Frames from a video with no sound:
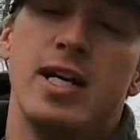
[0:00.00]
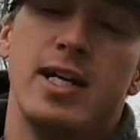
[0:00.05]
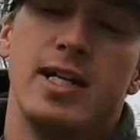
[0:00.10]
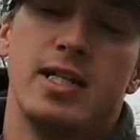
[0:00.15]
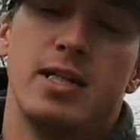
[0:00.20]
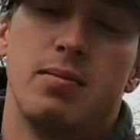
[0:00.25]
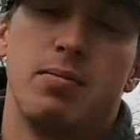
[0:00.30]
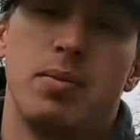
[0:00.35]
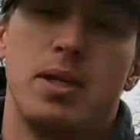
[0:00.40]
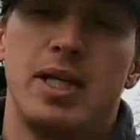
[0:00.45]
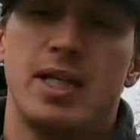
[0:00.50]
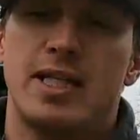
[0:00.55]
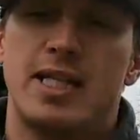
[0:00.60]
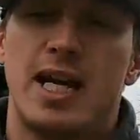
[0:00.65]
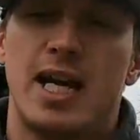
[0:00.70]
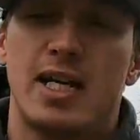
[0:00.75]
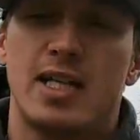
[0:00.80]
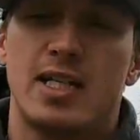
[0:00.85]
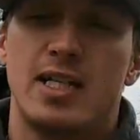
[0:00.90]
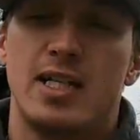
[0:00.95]
It's a big
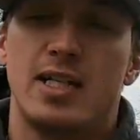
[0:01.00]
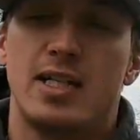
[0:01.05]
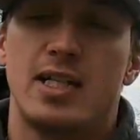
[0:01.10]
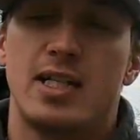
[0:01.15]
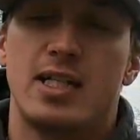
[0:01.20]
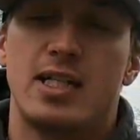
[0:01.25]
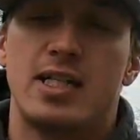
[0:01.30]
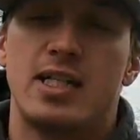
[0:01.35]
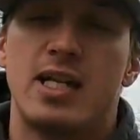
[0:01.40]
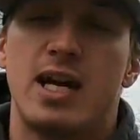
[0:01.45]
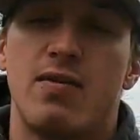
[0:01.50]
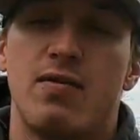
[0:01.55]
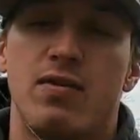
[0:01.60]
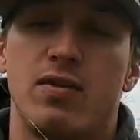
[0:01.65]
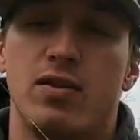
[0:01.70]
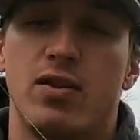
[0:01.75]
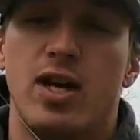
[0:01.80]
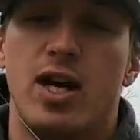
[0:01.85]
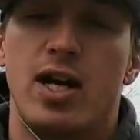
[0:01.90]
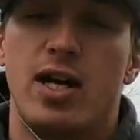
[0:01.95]
sexy. It's a
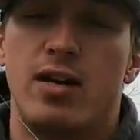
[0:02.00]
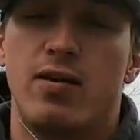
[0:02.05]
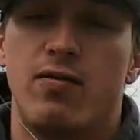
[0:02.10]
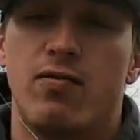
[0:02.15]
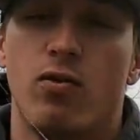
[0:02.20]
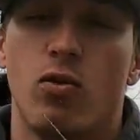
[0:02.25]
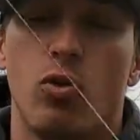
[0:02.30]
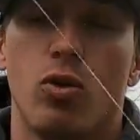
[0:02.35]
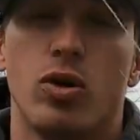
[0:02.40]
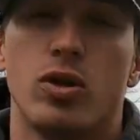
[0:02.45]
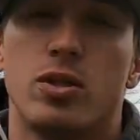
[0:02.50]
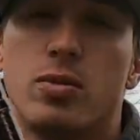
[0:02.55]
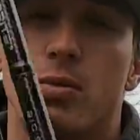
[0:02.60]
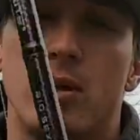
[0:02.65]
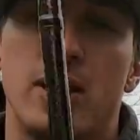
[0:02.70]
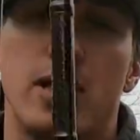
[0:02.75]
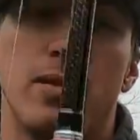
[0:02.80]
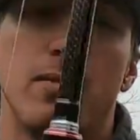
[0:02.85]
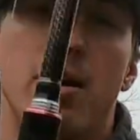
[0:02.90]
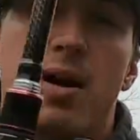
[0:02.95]
7.4 to
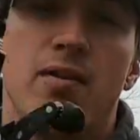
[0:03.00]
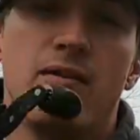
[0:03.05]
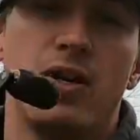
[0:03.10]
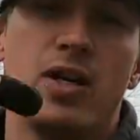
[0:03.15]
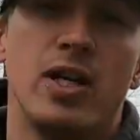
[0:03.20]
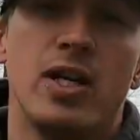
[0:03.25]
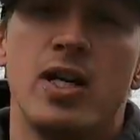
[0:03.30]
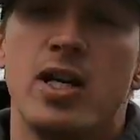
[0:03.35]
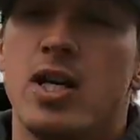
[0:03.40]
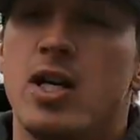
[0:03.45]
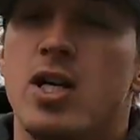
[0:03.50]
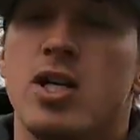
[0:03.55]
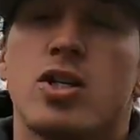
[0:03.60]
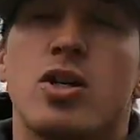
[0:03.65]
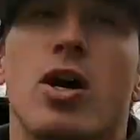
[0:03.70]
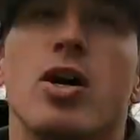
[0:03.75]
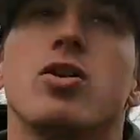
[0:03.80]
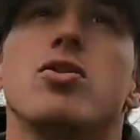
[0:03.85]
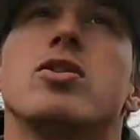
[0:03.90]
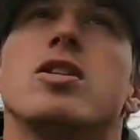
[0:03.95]
medium heavy.
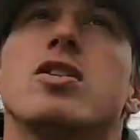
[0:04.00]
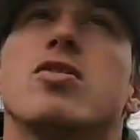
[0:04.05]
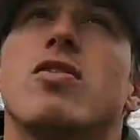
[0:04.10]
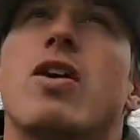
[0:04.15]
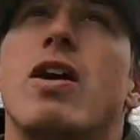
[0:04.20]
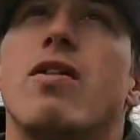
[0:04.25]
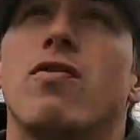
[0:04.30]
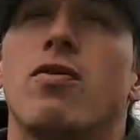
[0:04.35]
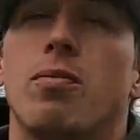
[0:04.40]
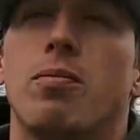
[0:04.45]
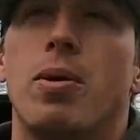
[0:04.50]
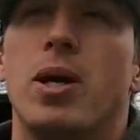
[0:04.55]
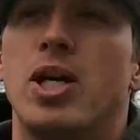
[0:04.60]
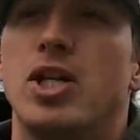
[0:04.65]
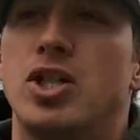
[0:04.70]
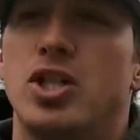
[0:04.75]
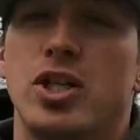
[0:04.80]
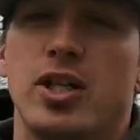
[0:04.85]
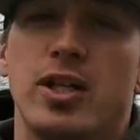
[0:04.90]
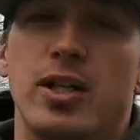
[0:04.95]
So I use this rod for
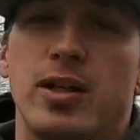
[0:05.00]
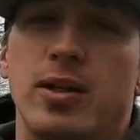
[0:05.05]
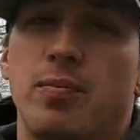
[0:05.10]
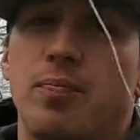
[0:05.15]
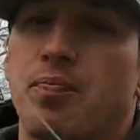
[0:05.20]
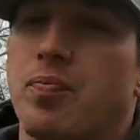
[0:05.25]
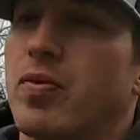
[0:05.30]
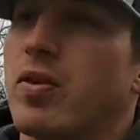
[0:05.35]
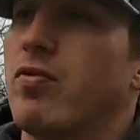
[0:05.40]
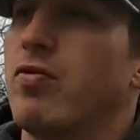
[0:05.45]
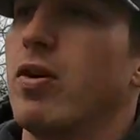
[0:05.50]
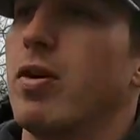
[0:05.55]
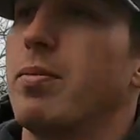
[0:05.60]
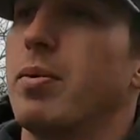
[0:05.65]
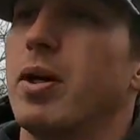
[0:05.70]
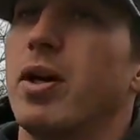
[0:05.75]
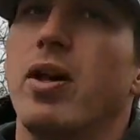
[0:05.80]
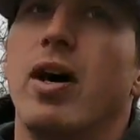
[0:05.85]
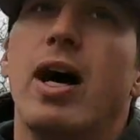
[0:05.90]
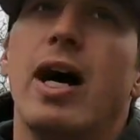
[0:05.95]
pitching,
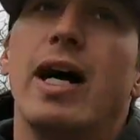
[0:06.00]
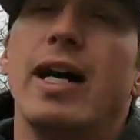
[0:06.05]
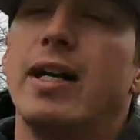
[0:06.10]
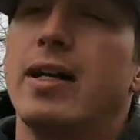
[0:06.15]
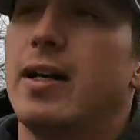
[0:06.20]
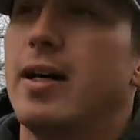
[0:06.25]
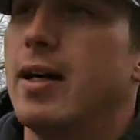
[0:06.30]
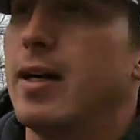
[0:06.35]
flipping a lot.